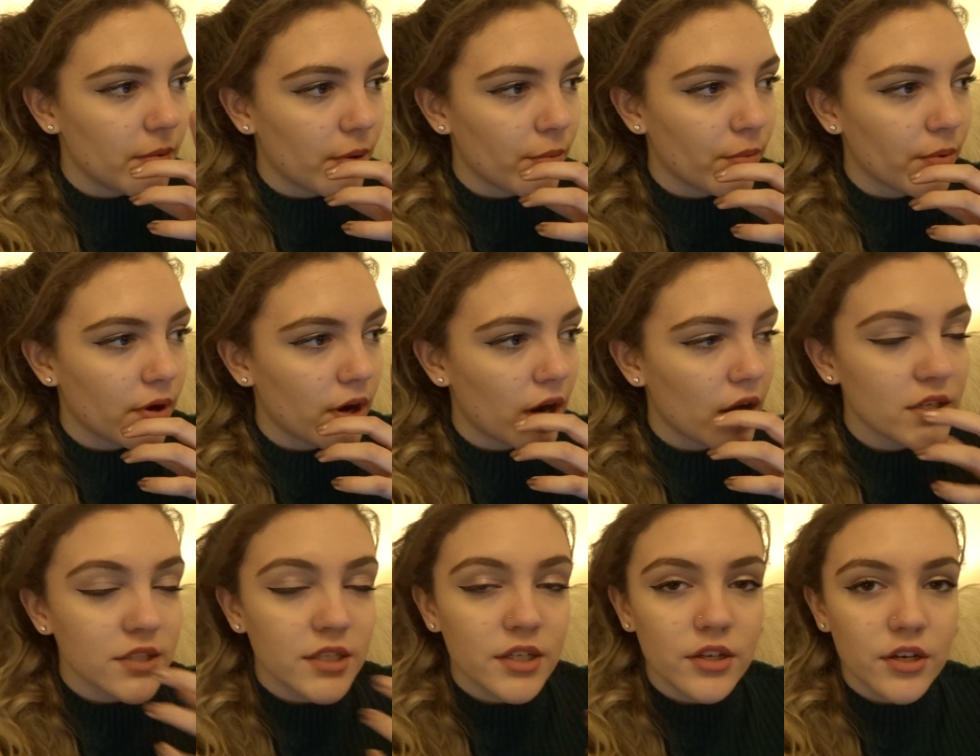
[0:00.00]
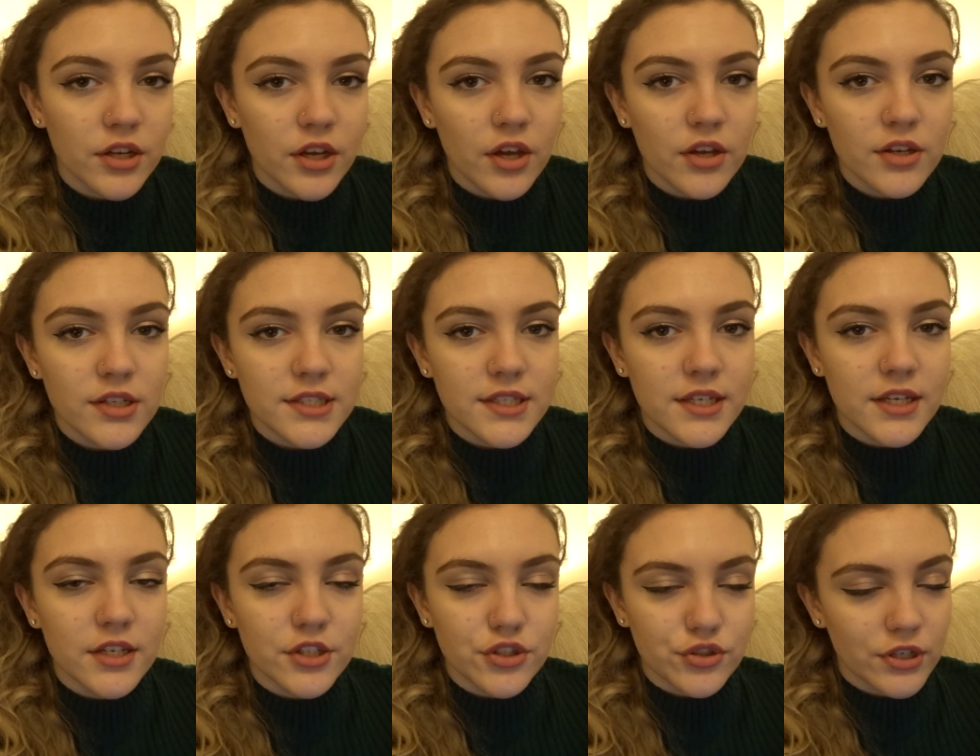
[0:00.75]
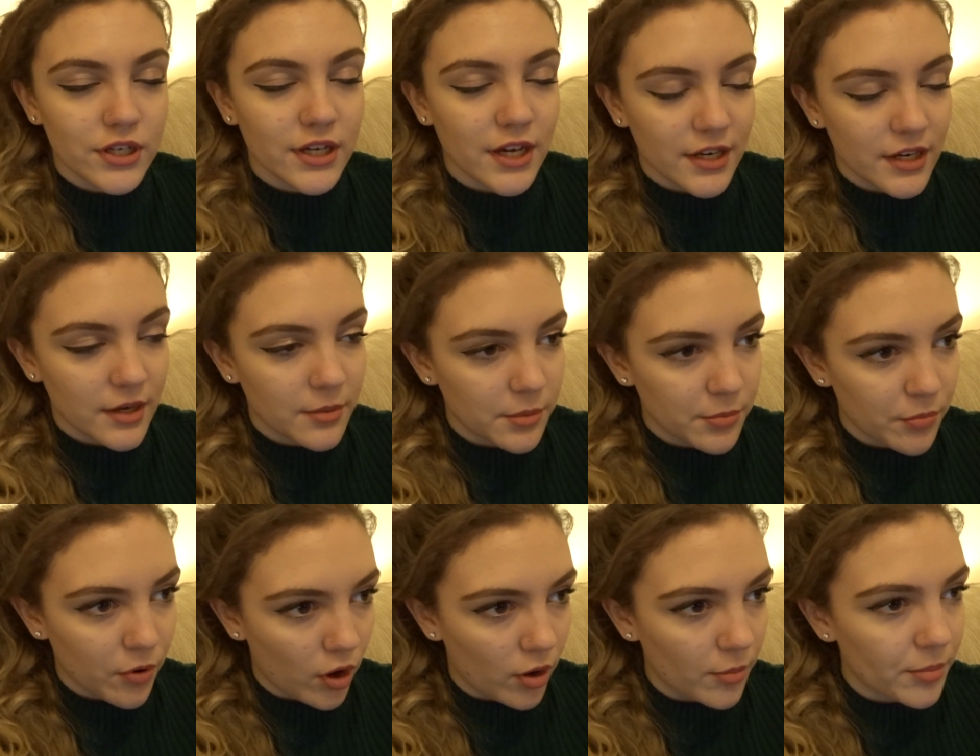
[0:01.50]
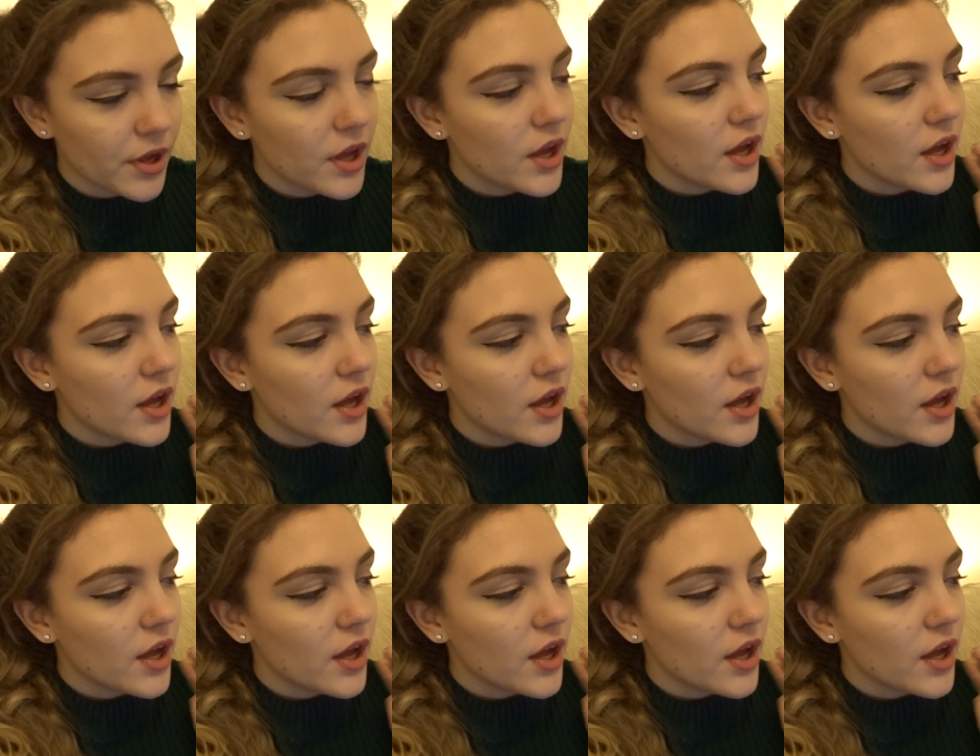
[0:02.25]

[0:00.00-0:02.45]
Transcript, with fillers: and we're actually going to go and see a Street Cat Named Bob,